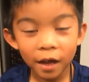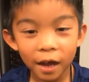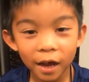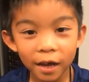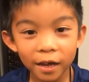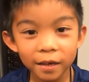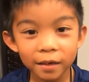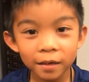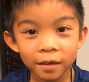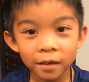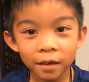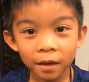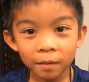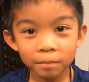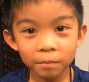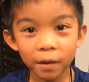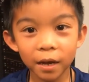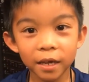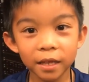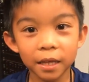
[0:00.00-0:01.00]
Hi,
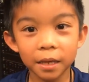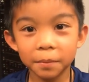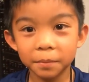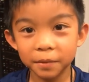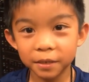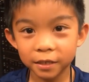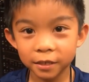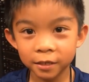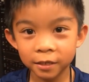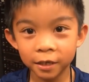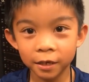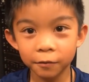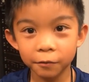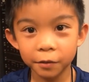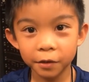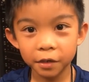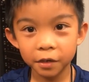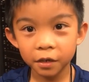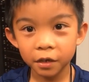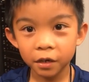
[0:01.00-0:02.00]
my name is
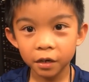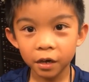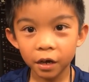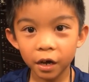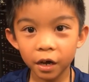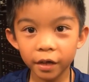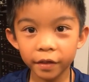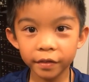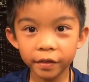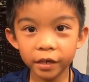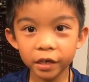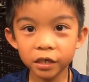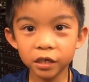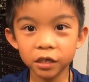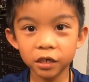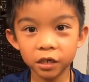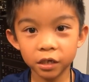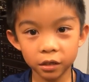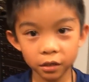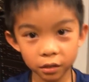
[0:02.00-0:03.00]
Derek. A
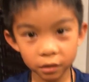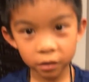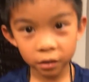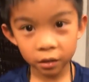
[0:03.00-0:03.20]
nation